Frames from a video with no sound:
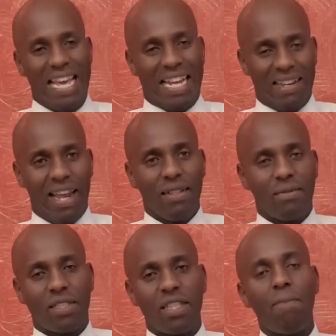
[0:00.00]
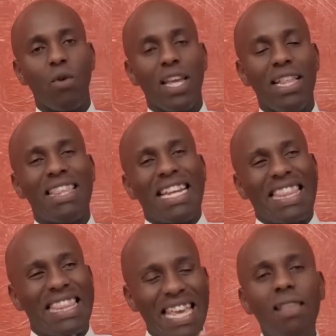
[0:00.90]
clearly stipulates
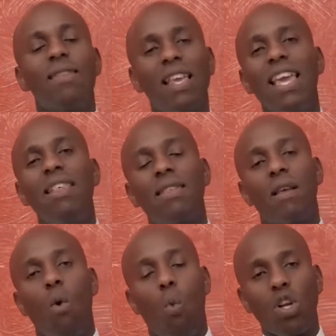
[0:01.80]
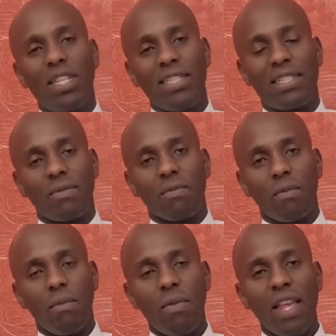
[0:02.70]
that this is what is
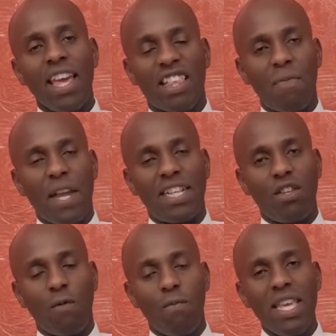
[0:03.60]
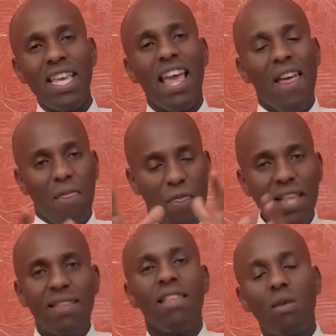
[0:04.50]
expected of me,
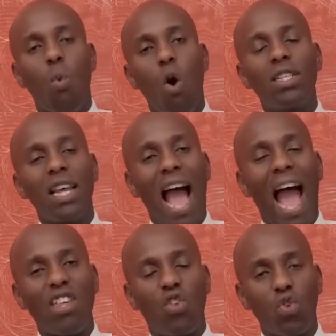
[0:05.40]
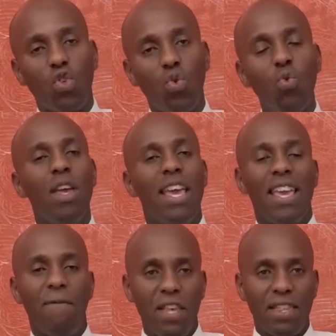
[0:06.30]
this is what I should do.
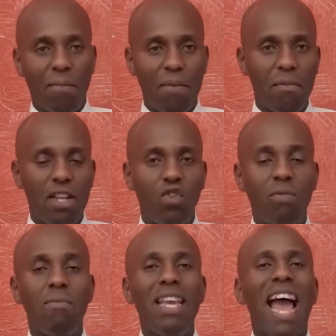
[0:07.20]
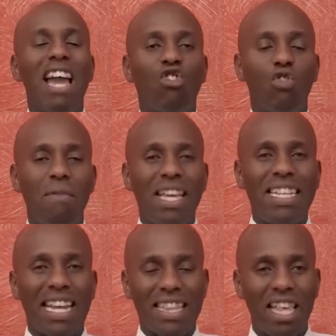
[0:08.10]
If there's a payment to be made, I should make
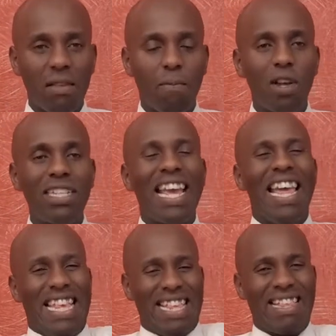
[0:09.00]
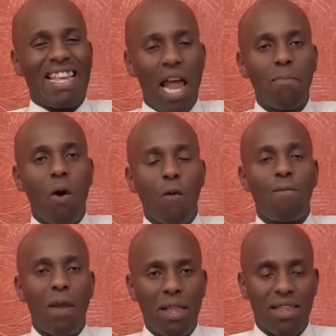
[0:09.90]
it at this point. This is the number of
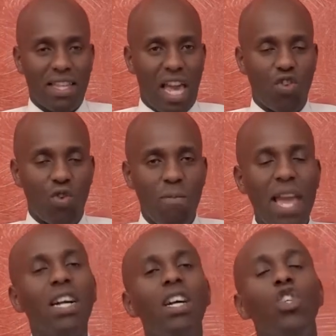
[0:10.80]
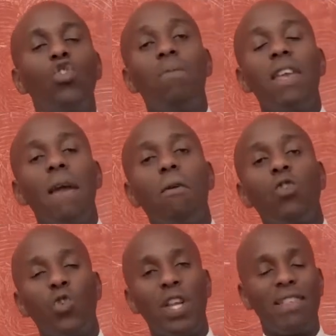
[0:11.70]
payments that I should make to be able
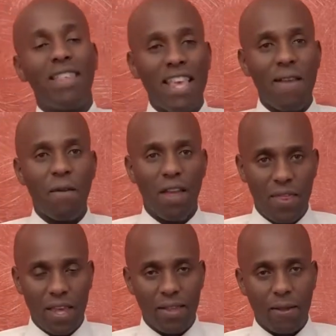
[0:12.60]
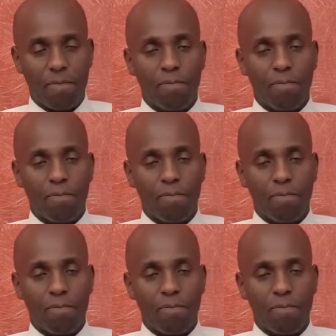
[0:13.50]
to receive this.